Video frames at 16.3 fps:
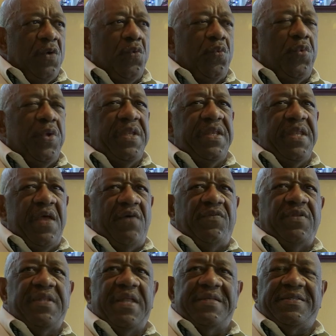We
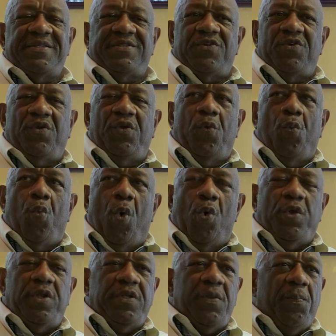never necessarily
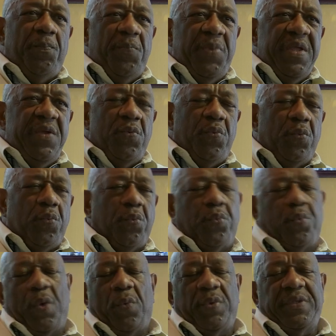wanted to be,
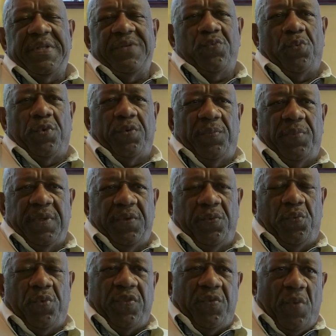well, we didn't want to be
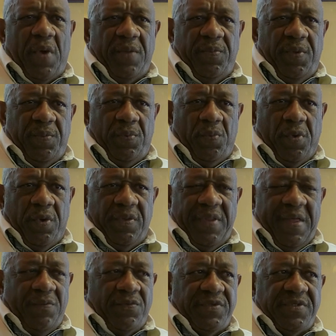where the white people were.
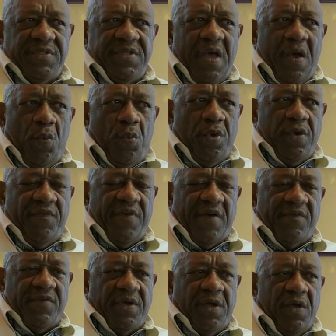That was not one of
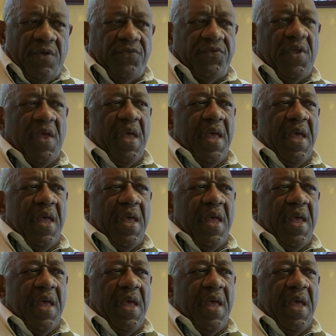our goals.